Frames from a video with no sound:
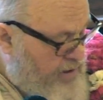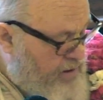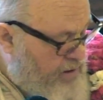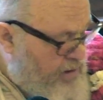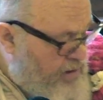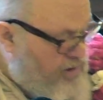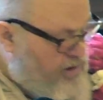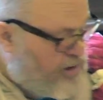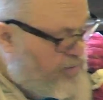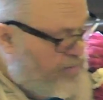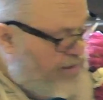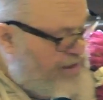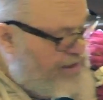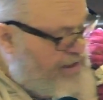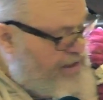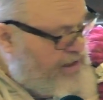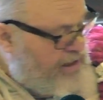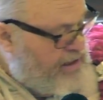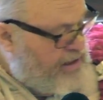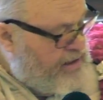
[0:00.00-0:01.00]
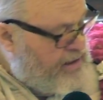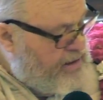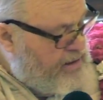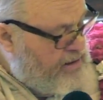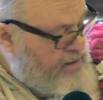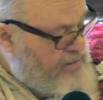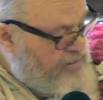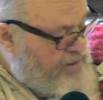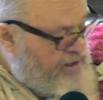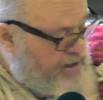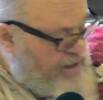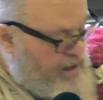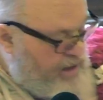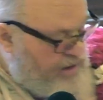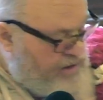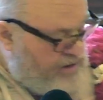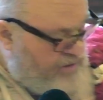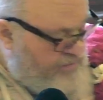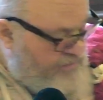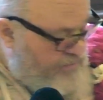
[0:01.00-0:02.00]
ultimately,
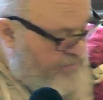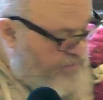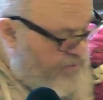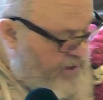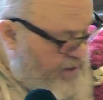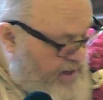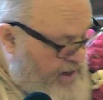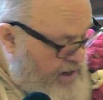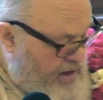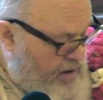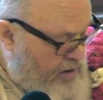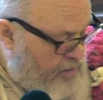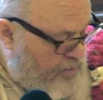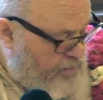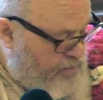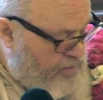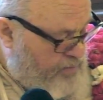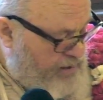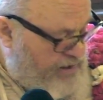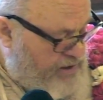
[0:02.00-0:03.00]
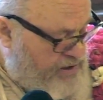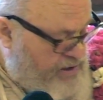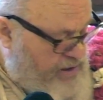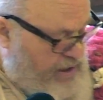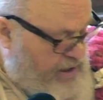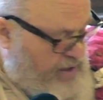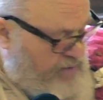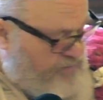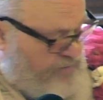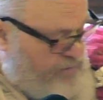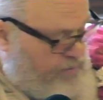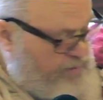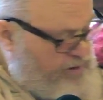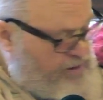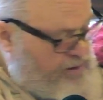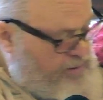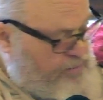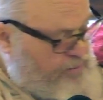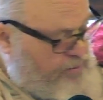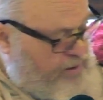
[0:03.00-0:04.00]
because of help received from the
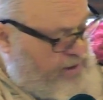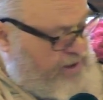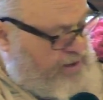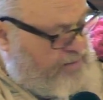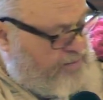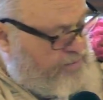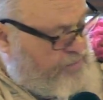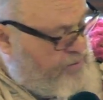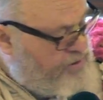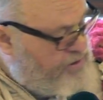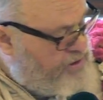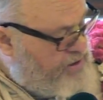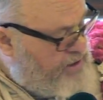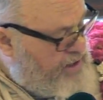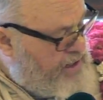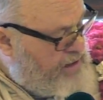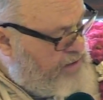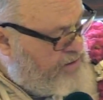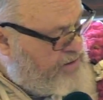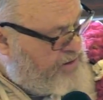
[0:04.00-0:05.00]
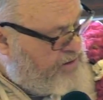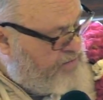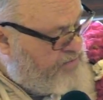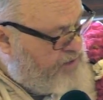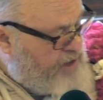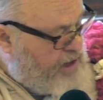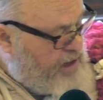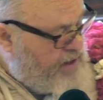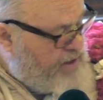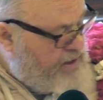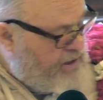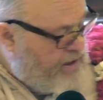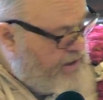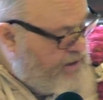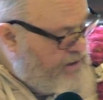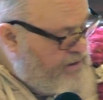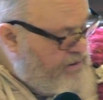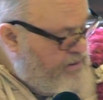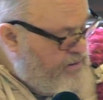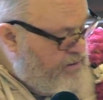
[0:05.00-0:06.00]
Supreme Personality of Godhead,
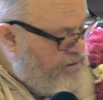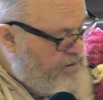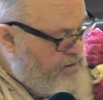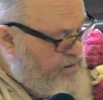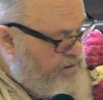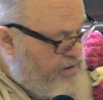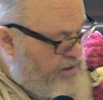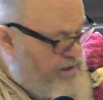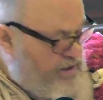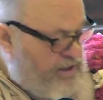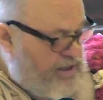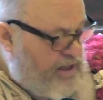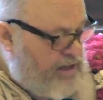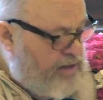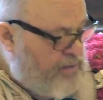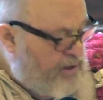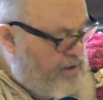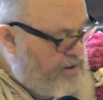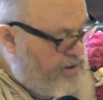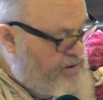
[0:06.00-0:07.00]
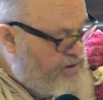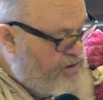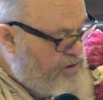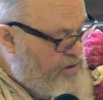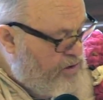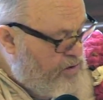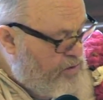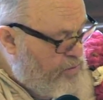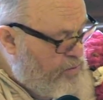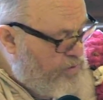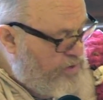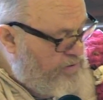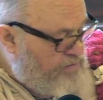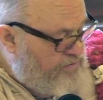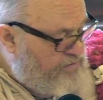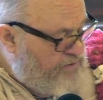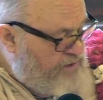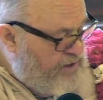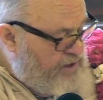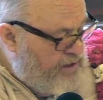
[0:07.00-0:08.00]
the demons were
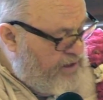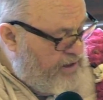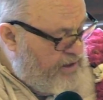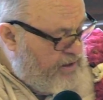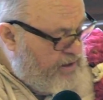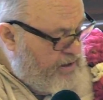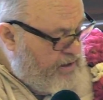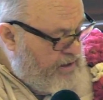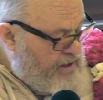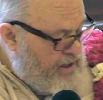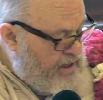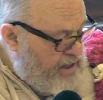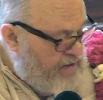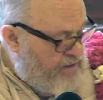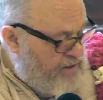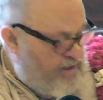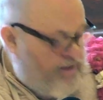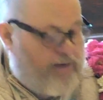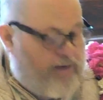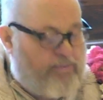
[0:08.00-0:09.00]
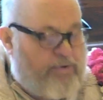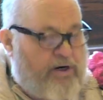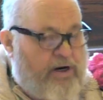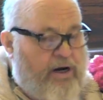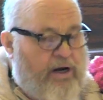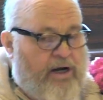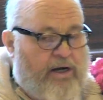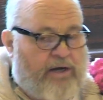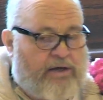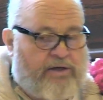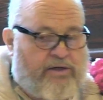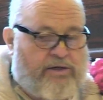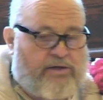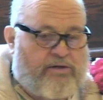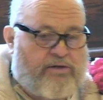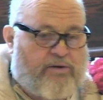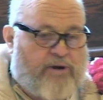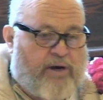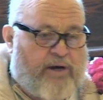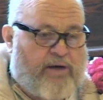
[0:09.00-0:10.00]
defeated and the demigods
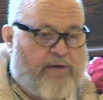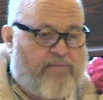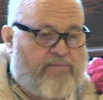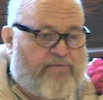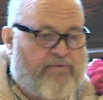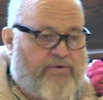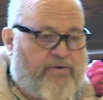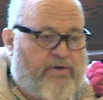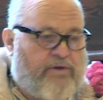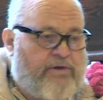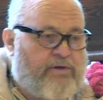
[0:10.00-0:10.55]
triumphant.